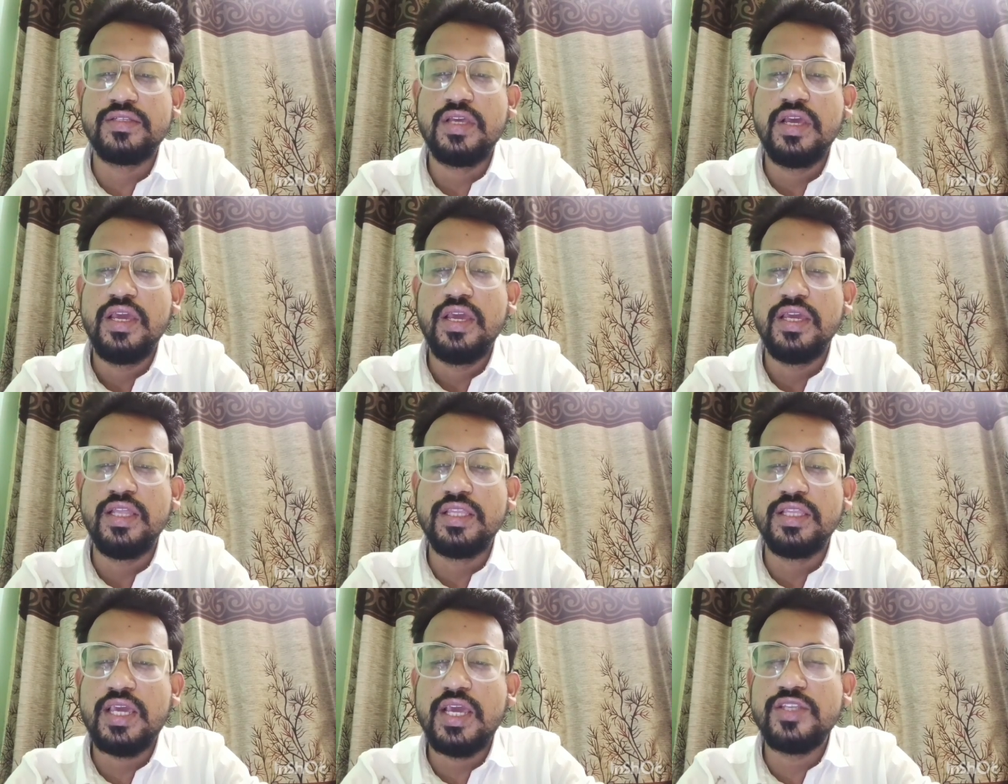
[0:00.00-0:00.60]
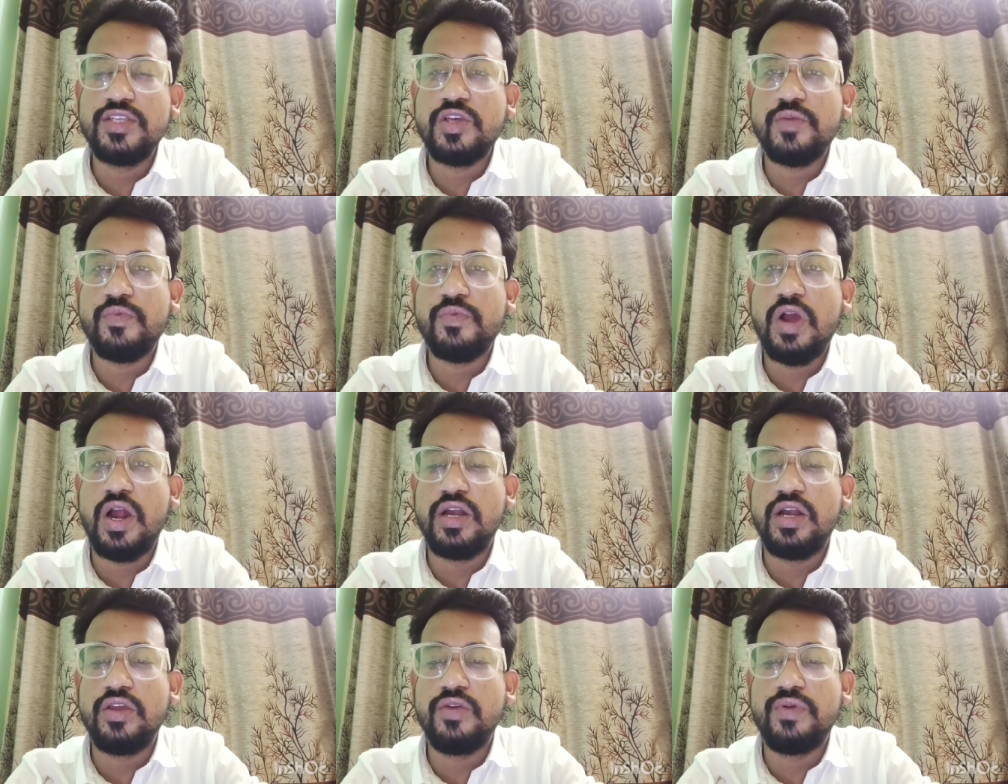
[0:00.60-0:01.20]
In case of
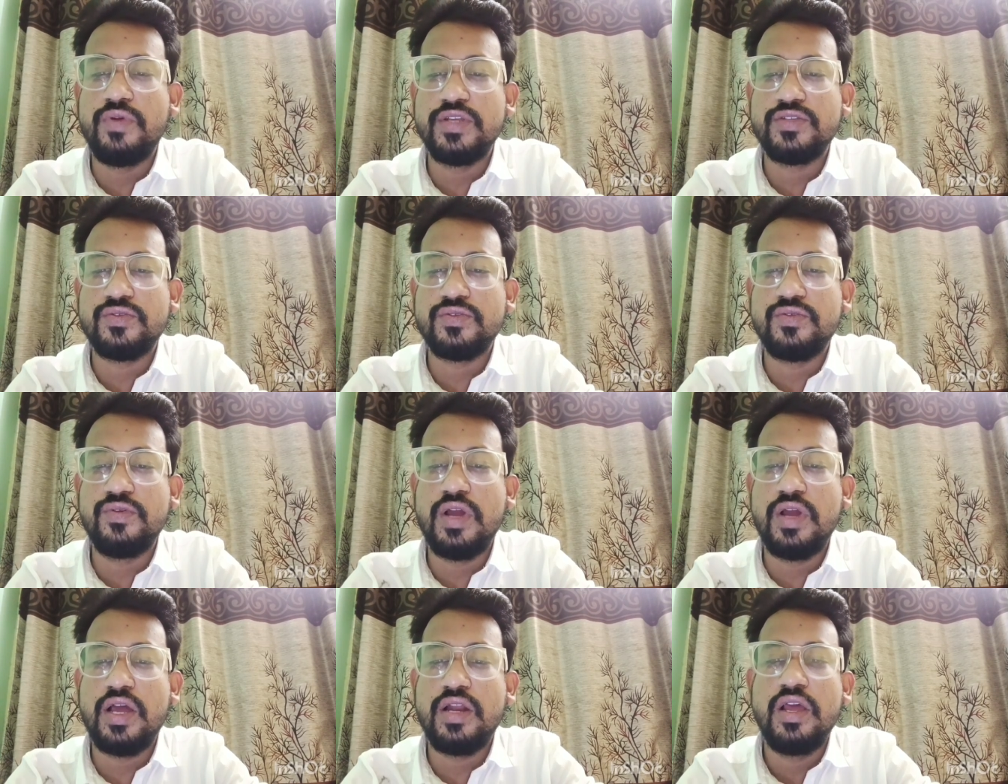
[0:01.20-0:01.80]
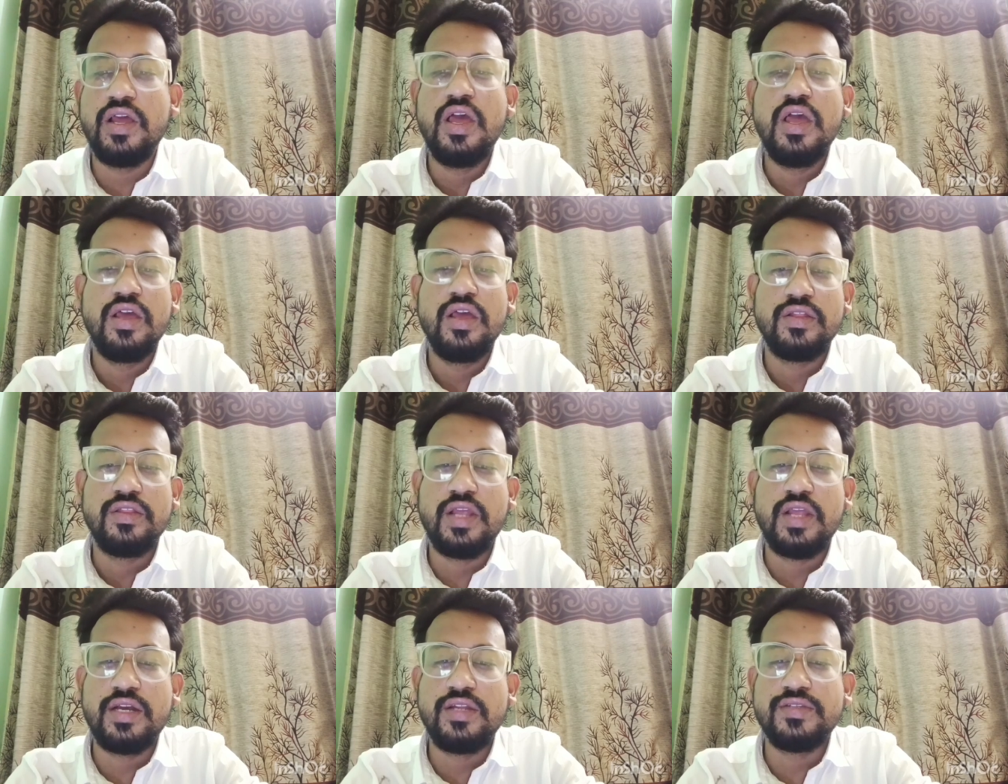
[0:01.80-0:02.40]
cardiovascular,
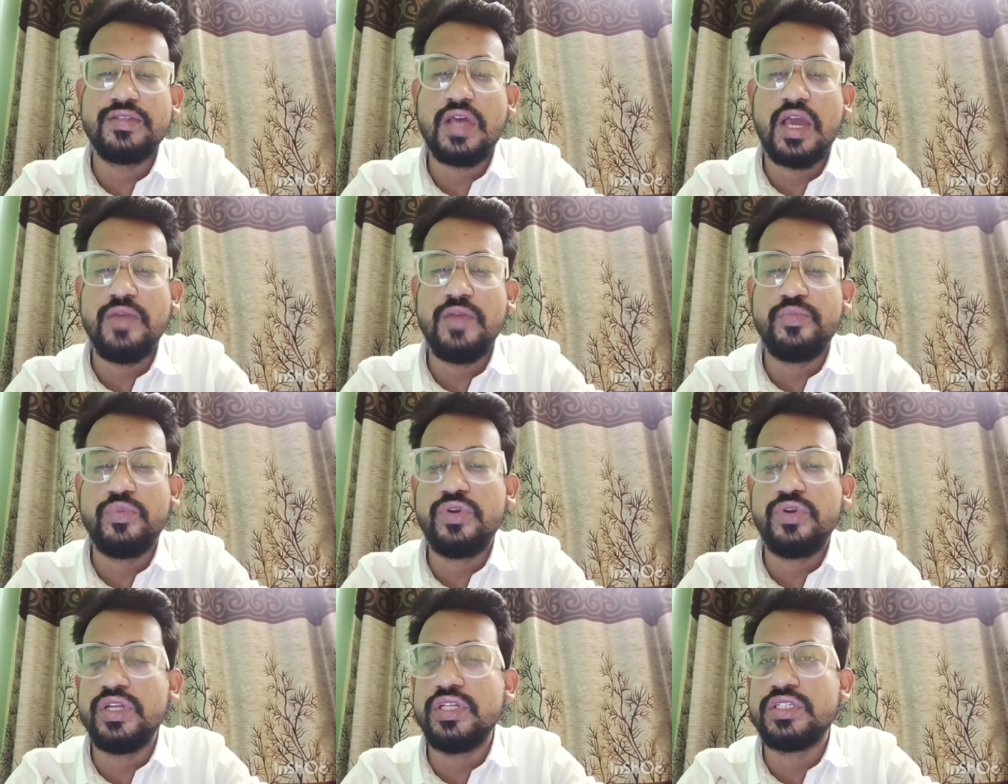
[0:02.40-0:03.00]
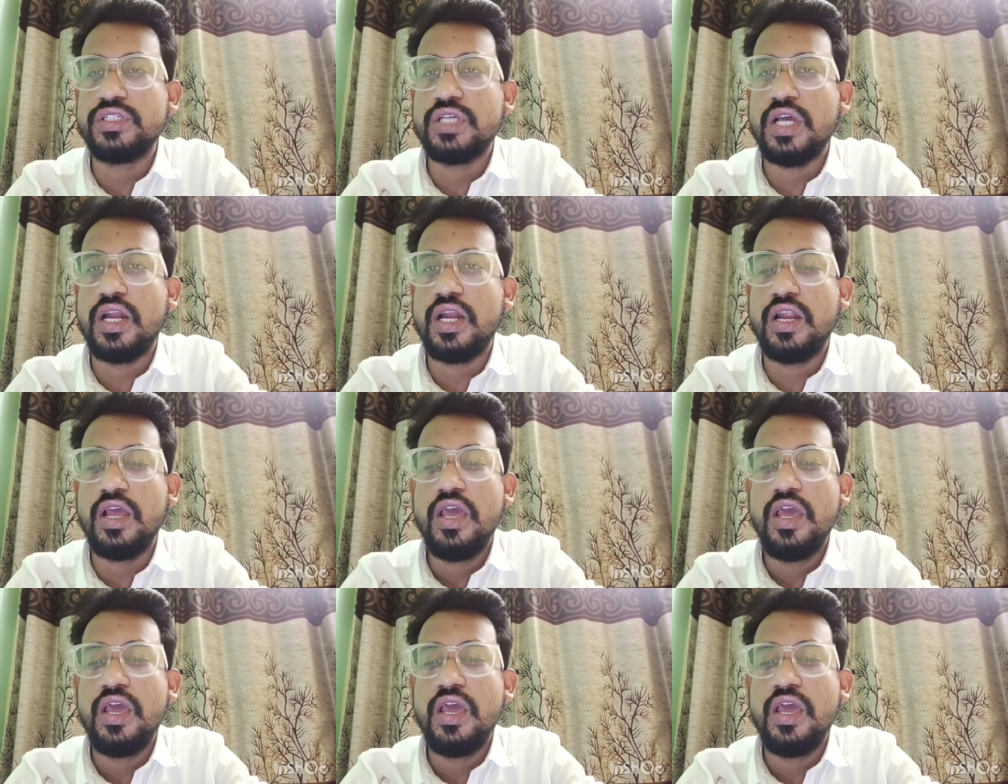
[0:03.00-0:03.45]
that is hypotension,